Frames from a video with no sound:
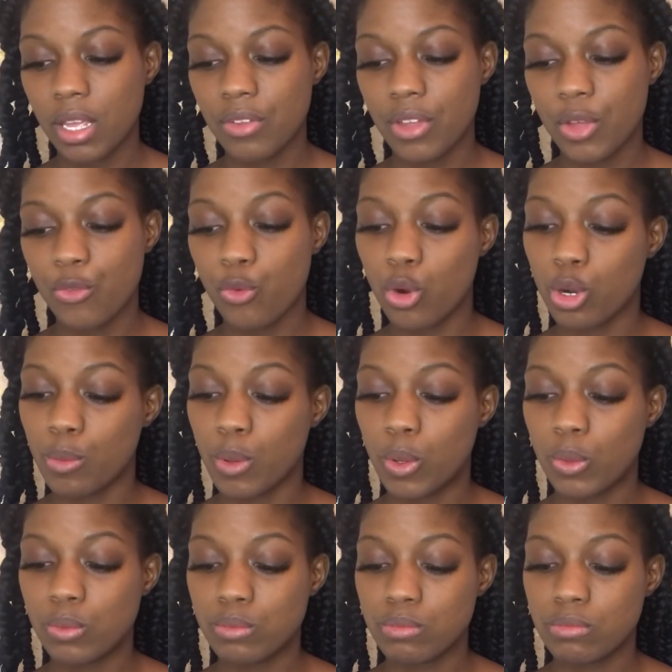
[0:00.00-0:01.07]

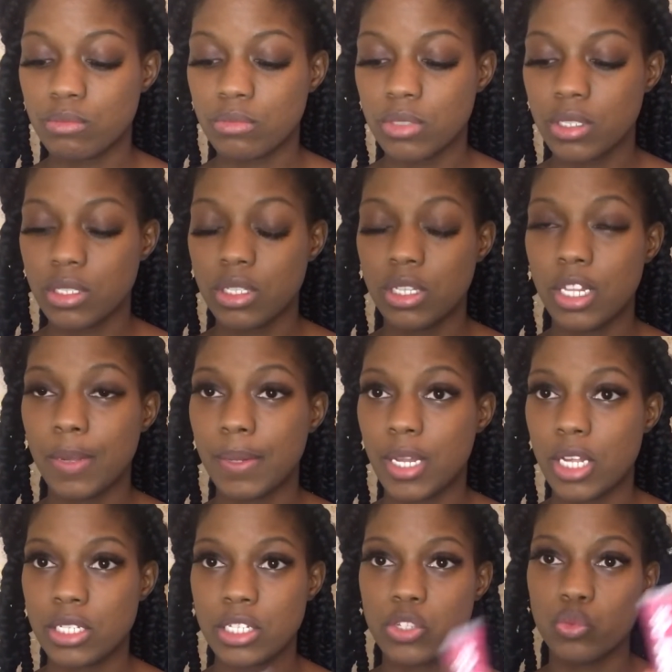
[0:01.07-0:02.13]
affordable lip
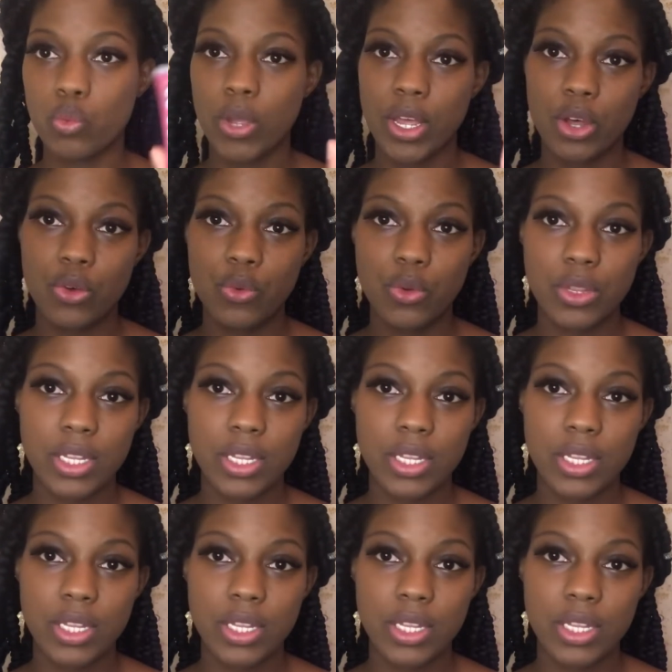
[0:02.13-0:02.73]
gloss as well.